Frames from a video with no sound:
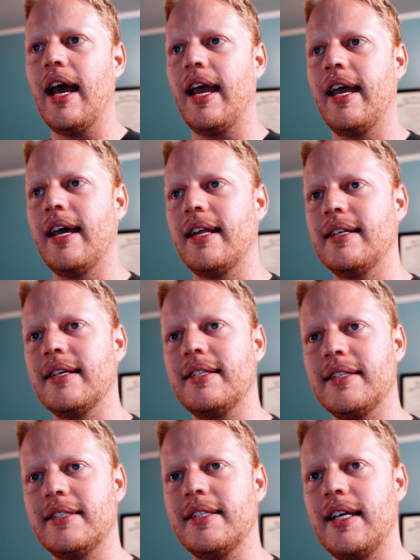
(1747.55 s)
and
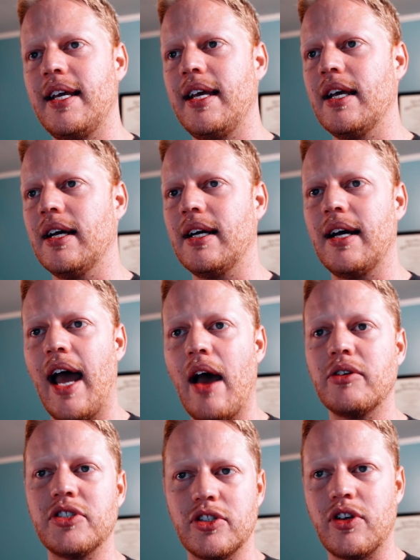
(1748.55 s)
to see
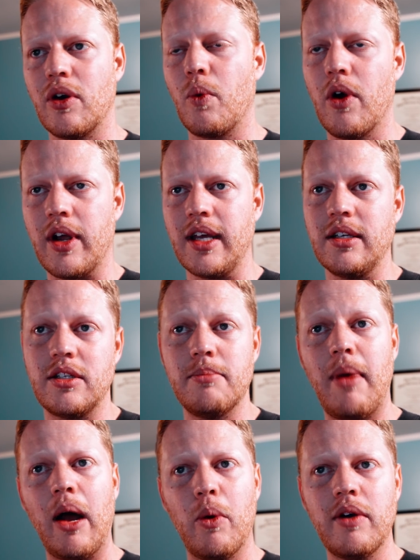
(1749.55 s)
how is this going to work into
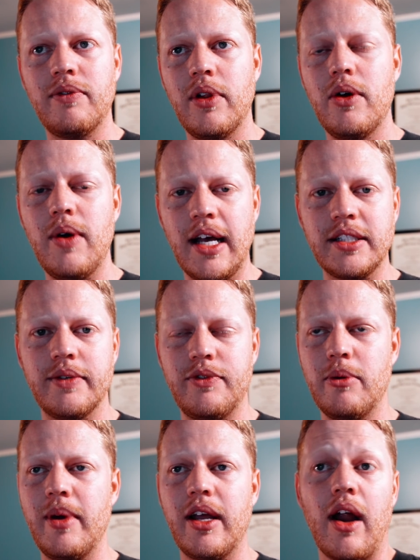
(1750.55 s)
my workflow as a
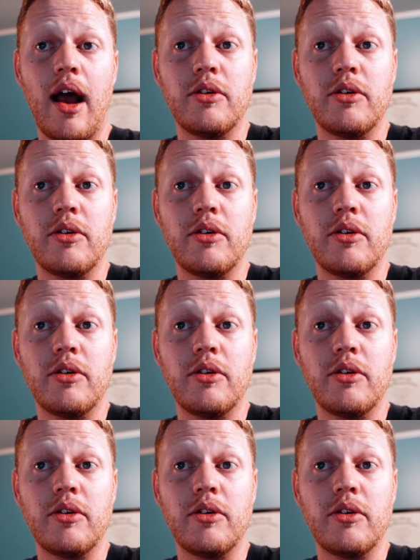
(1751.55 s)
filmmaker,